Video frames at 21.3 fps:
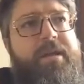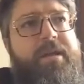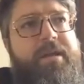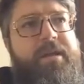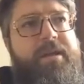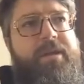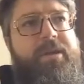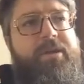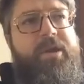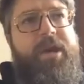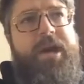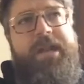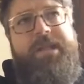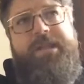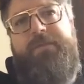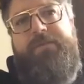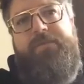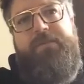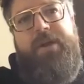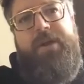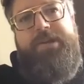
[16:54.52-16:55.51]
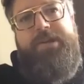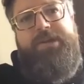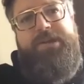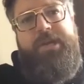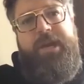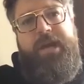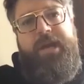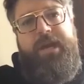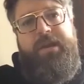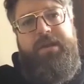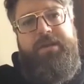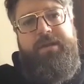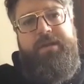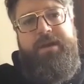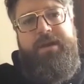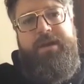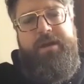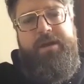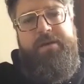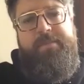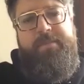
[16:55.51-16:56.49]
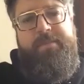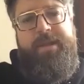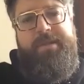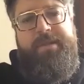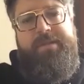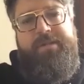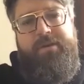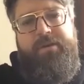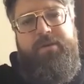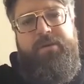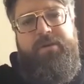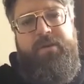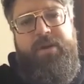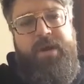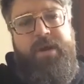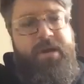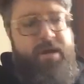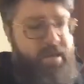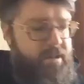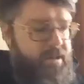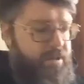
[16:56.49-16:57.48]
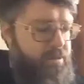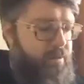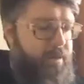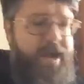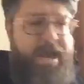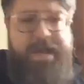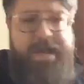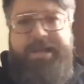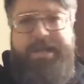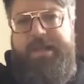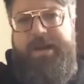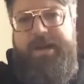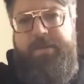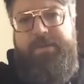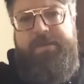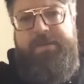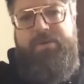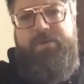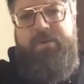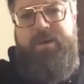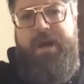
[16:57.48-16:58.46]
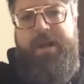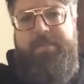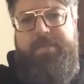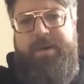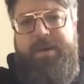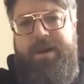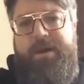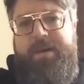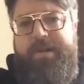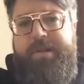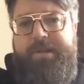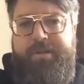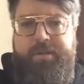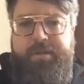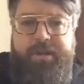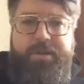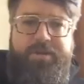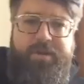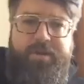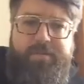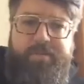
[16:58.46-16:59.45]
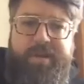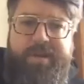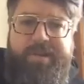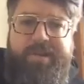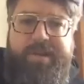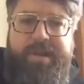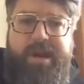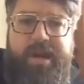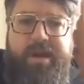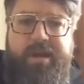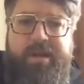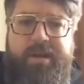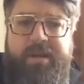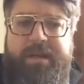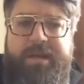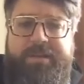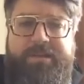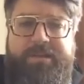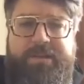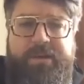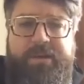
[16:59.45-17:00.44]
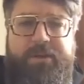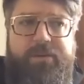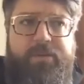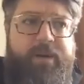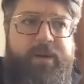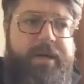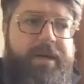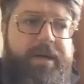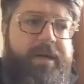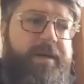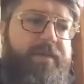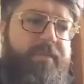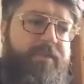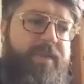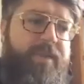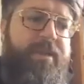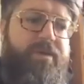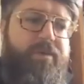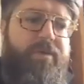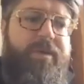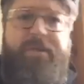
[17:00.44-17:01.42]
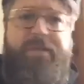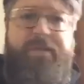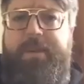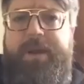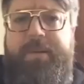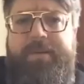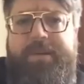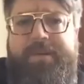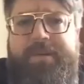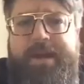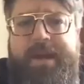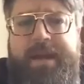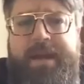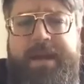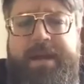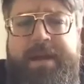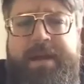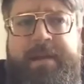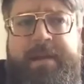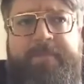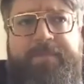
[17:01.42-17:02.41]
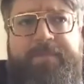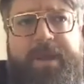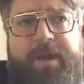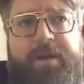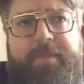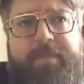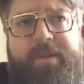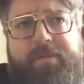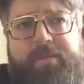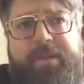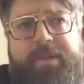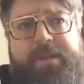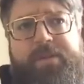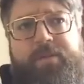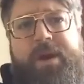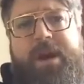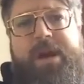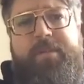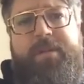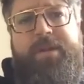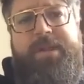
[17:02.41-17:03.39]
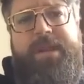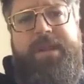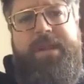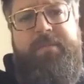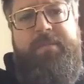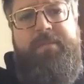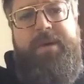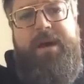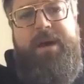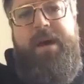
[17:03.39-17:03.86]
you got to differentiate. And so the way I did that was through kind of my hustle and just my style. And so, so that's what I would say. It's the reason why I went them. I'm